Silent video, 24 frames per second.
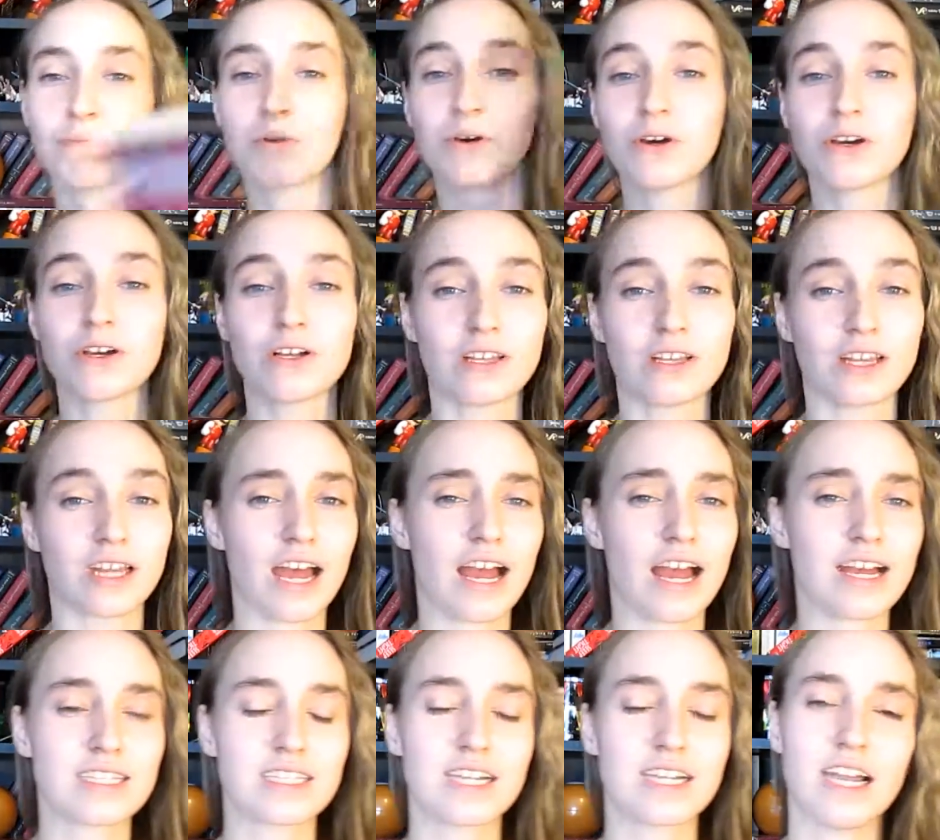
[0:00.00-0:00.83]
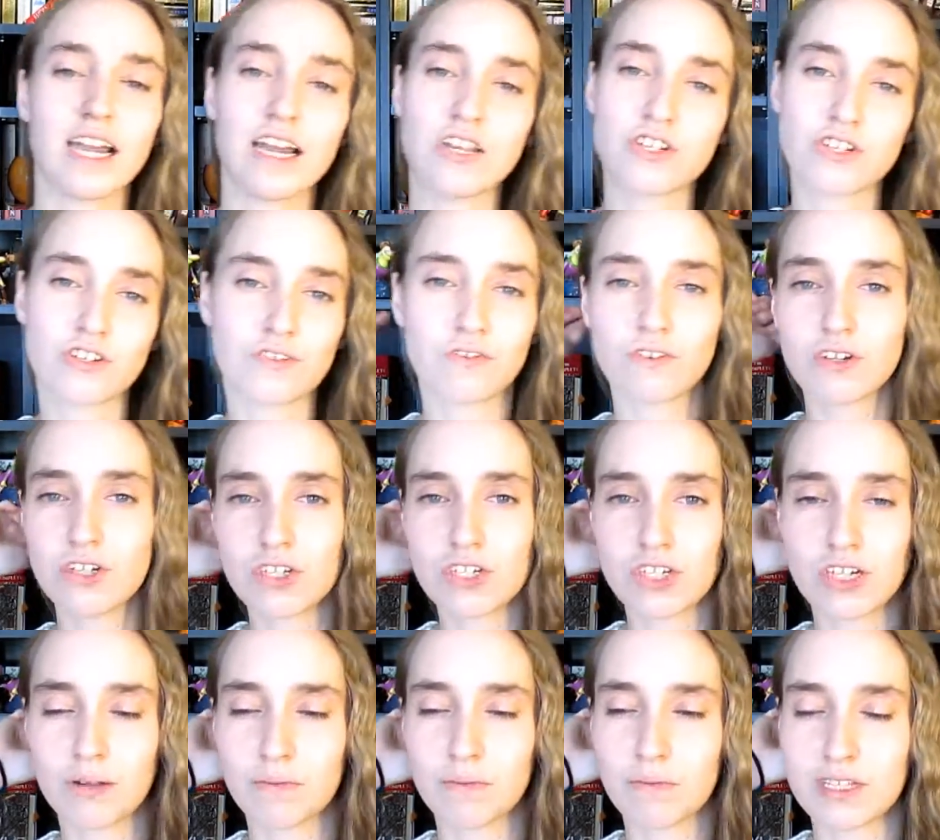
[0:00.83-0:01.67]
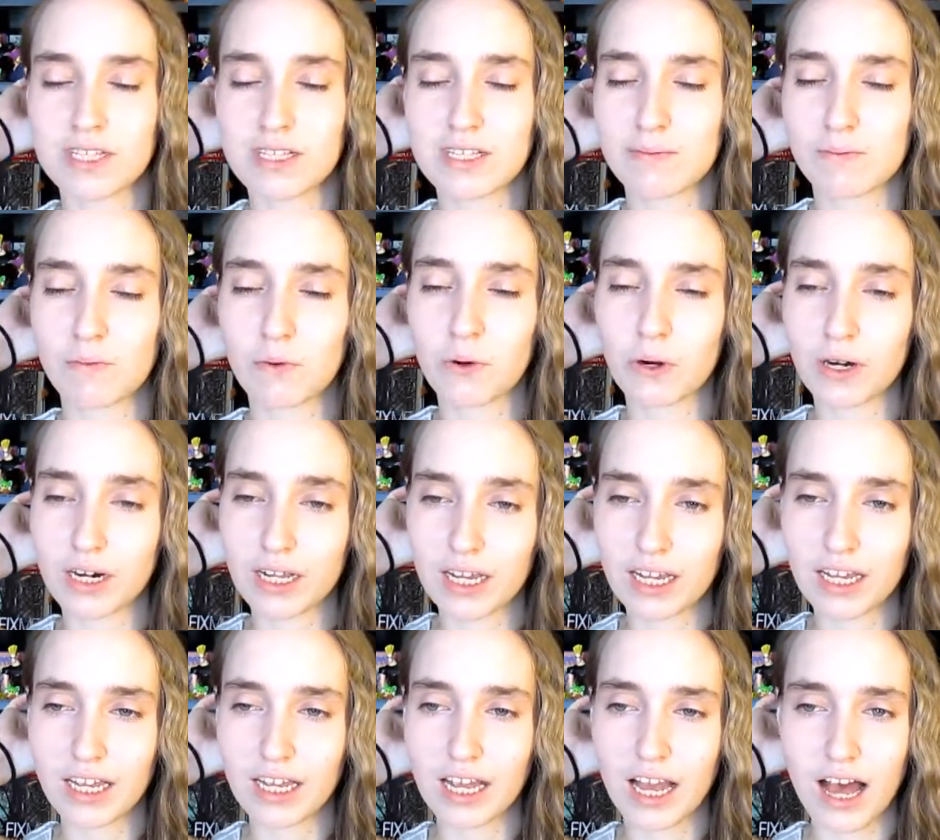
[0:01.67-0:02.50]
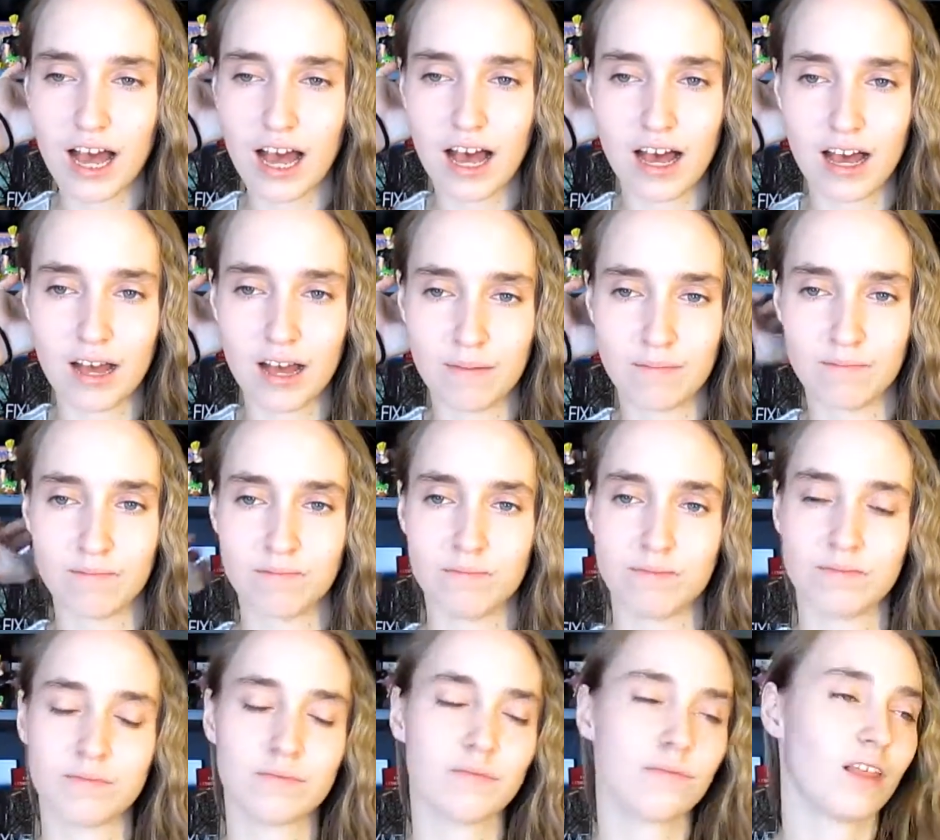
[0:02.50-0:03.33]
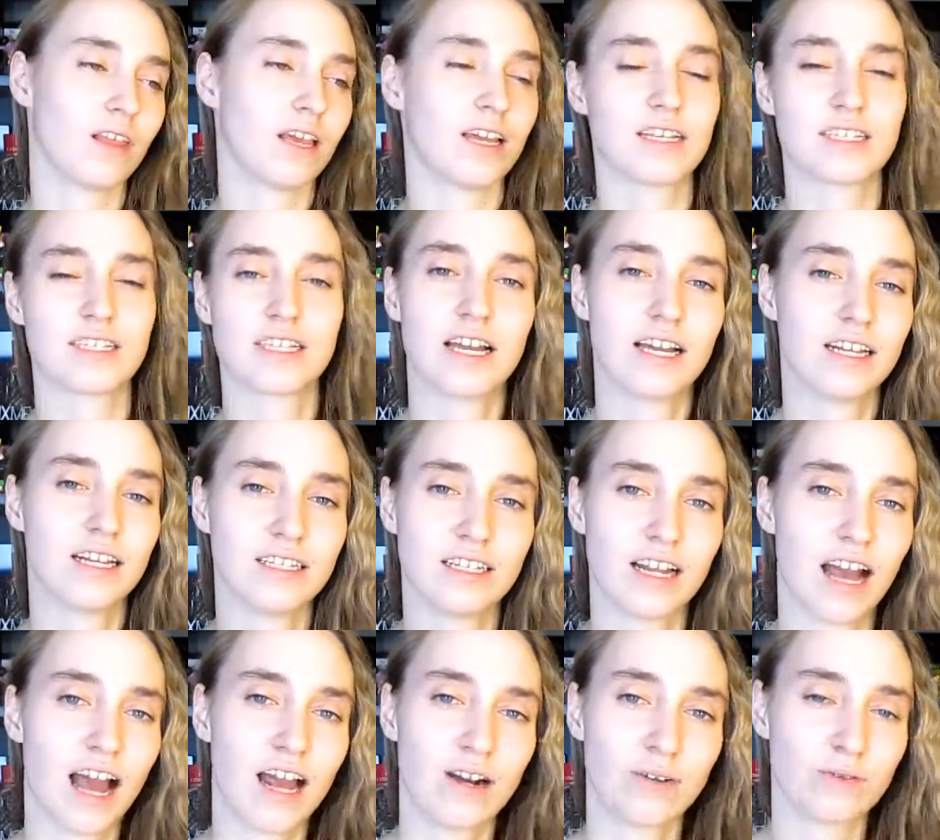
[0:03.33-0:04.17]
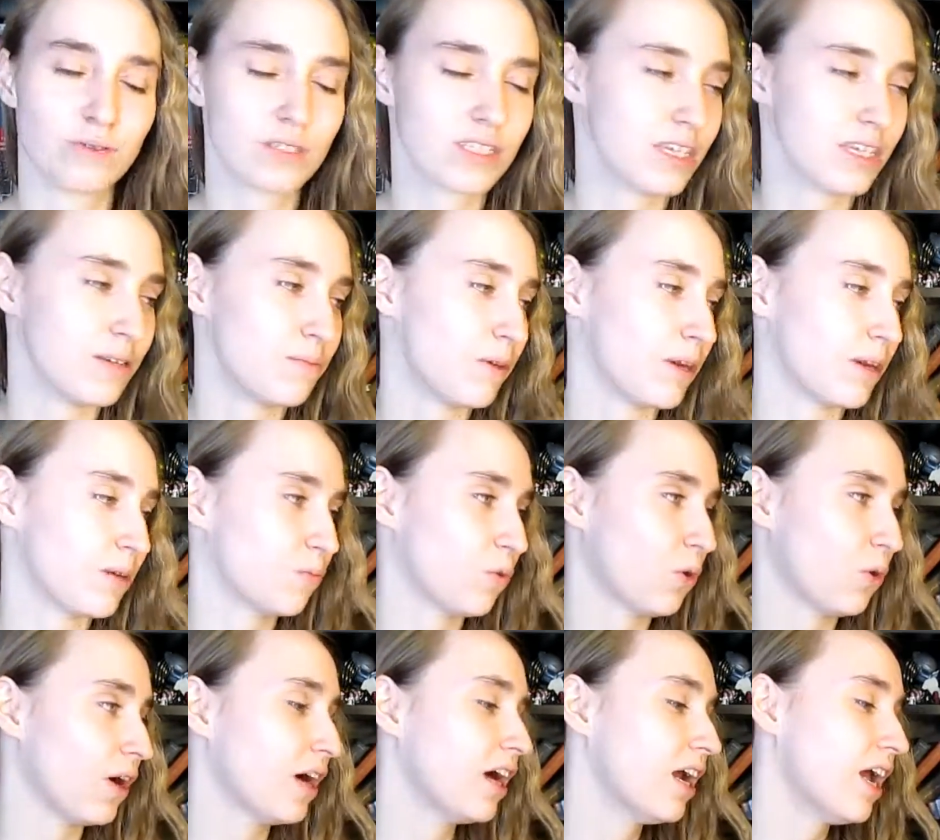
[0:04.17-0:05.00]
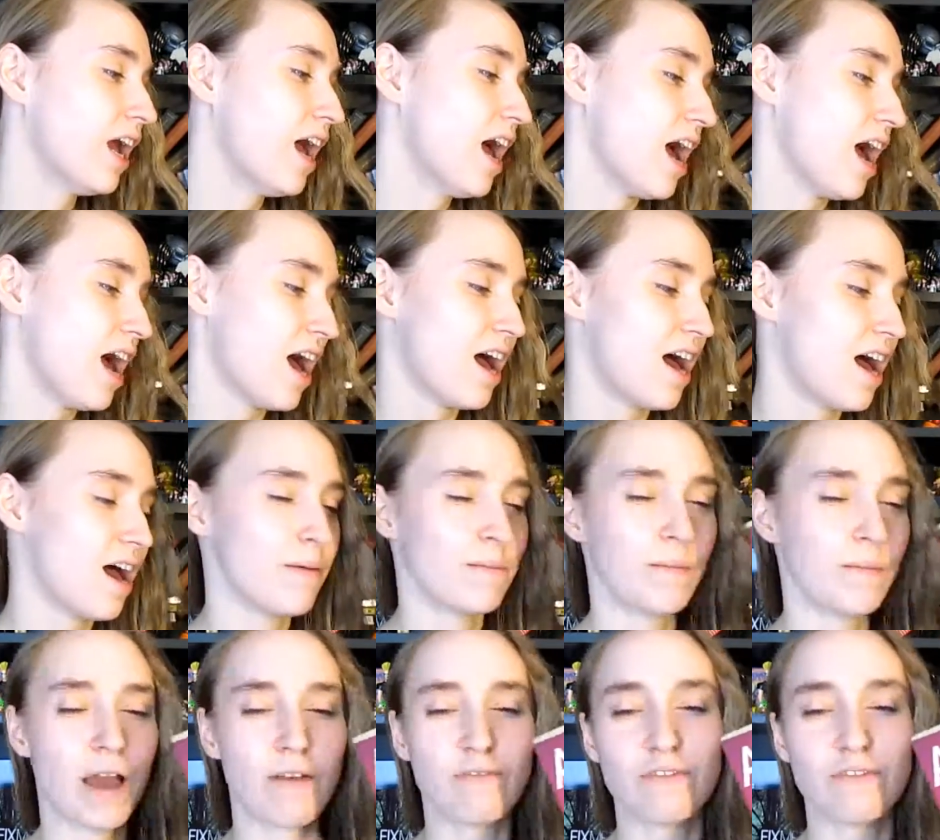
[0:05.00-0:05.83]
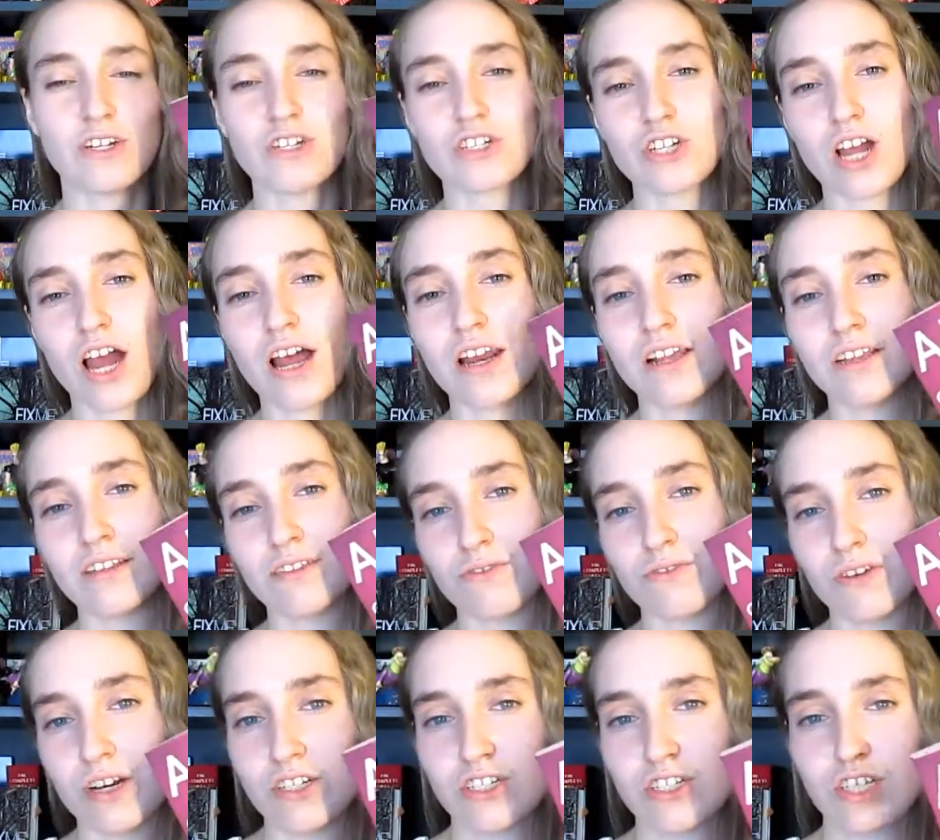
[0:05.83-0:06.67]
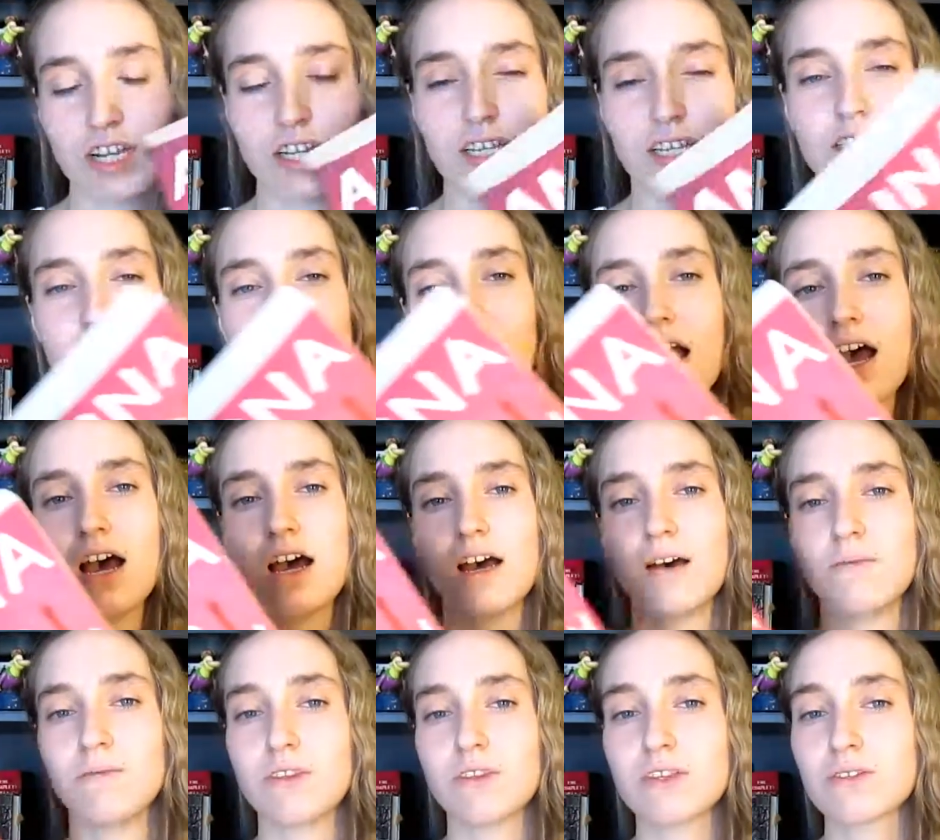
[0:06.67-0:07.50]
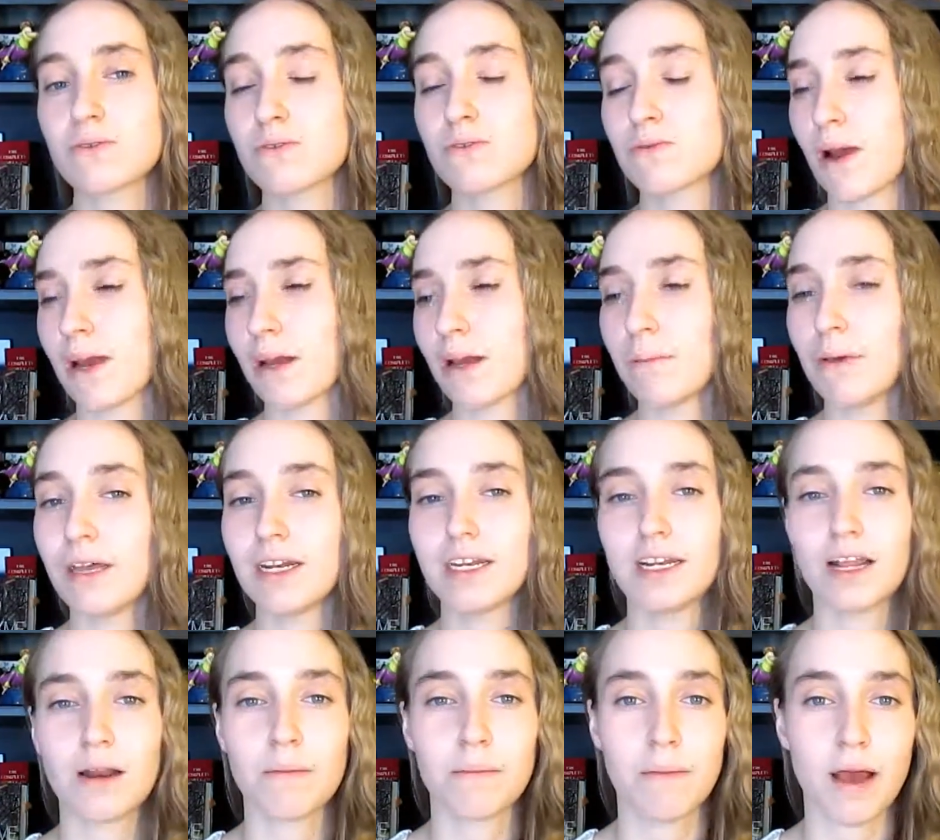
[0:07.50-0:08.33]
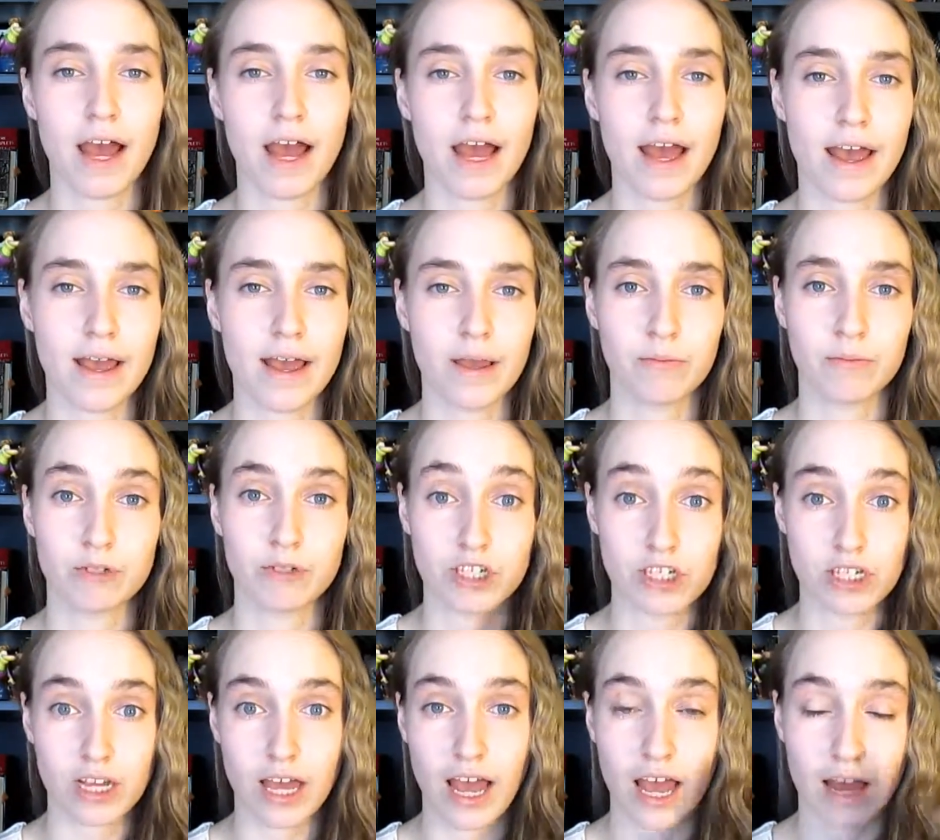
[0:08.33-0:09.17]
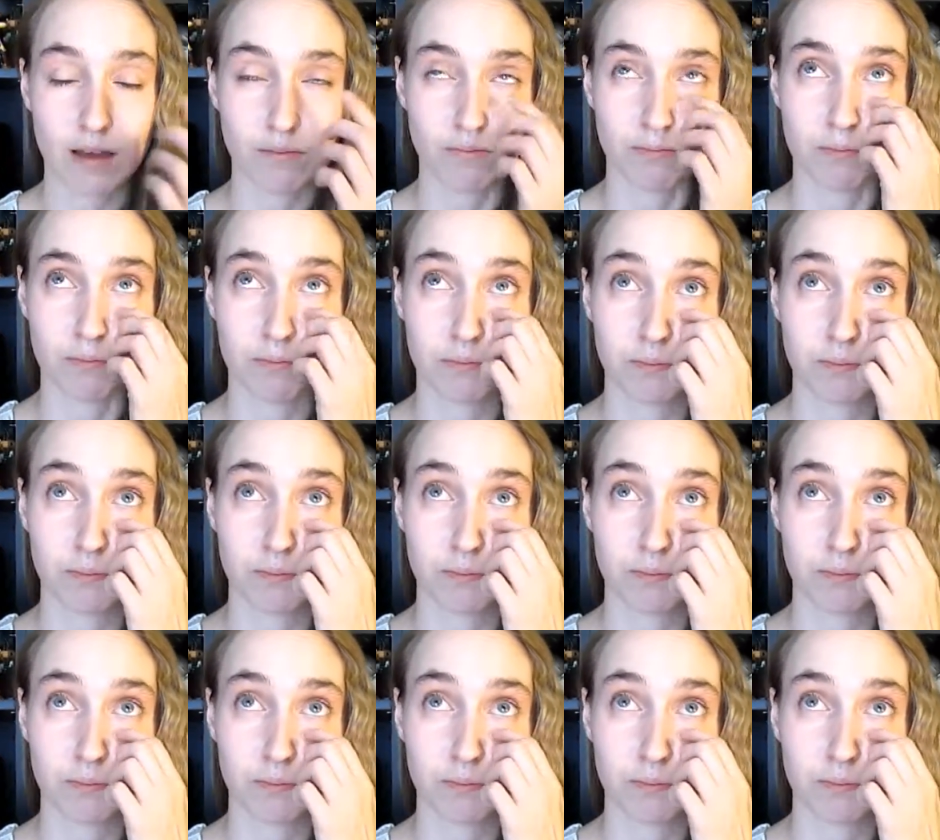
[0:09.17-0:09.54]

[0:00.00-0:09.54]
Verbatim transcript: book last night. I just finished it up this morning. Like I said, I don't sleep anymore. I finished Anna and the French Kiss. This was recommended by Bridget I'm